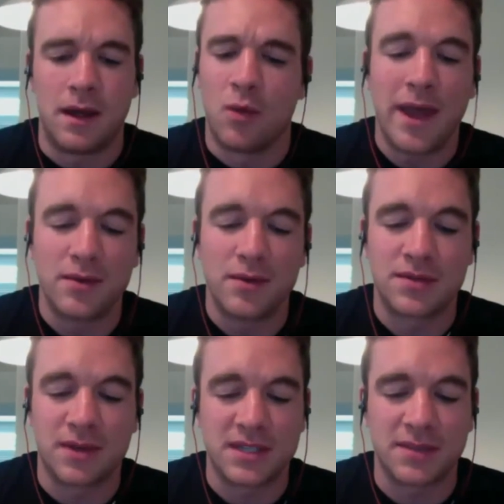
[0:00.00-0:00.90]
In a way, it
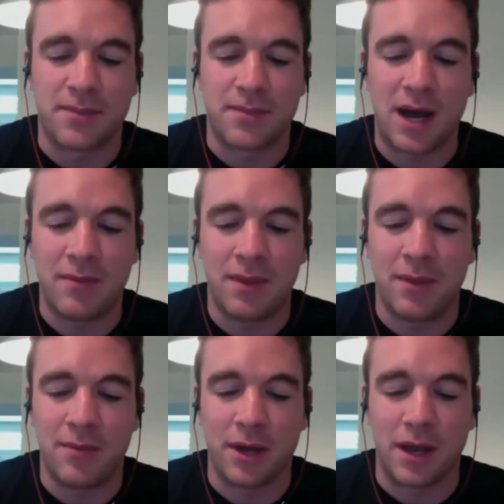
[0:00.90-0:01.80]
was thrust upon
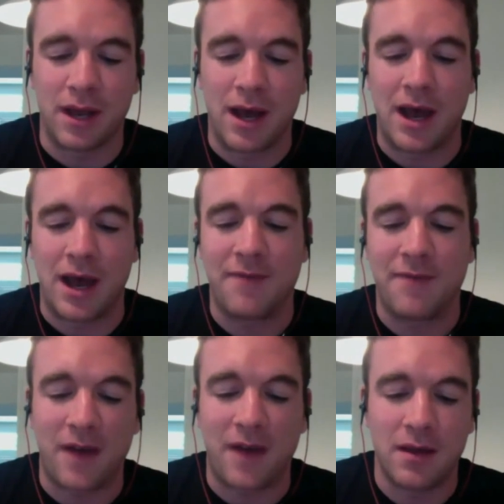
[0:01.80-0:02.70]
me, but I
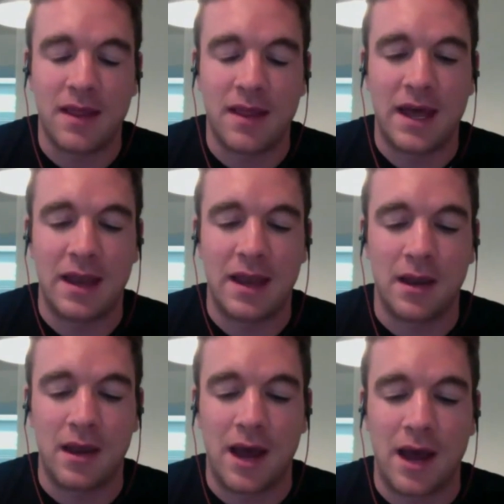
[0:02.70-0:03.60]
find that
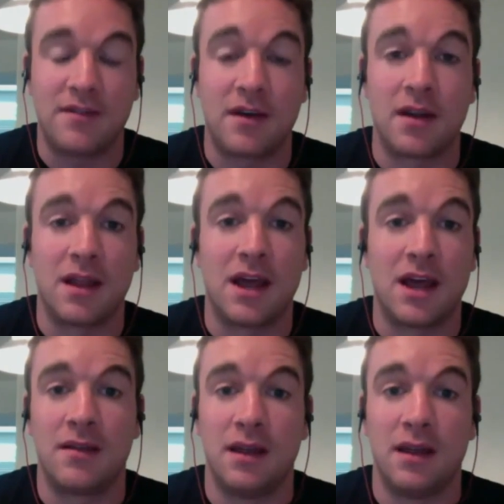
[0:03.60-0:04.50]
I'd done a
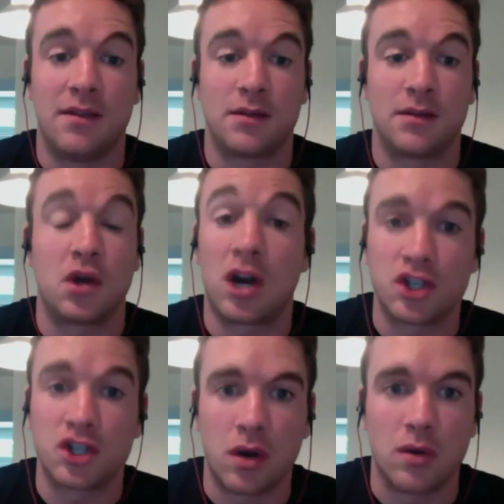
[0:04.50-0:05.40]
lot of either
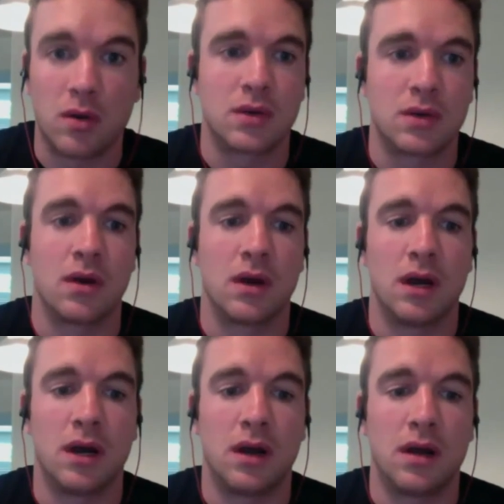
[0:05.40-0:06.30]
talk shows
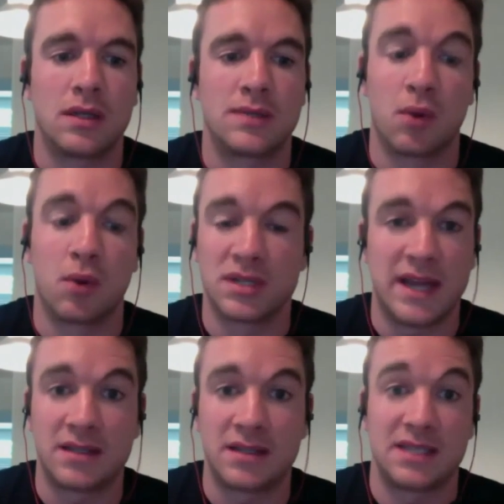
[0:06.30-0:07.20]
or sports
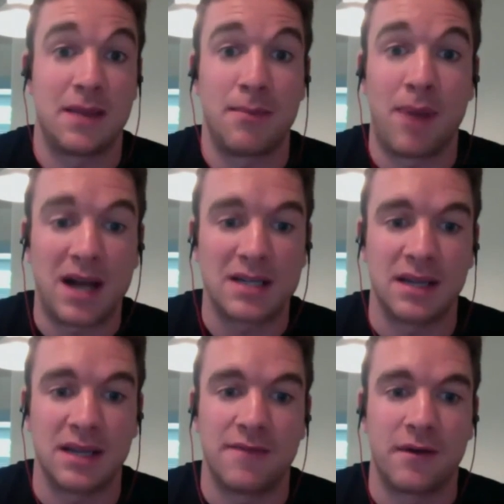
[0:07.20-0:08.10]
analysis on
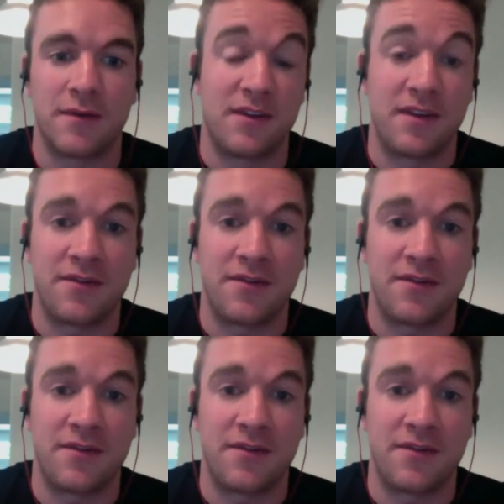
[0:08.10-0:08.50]
boxing for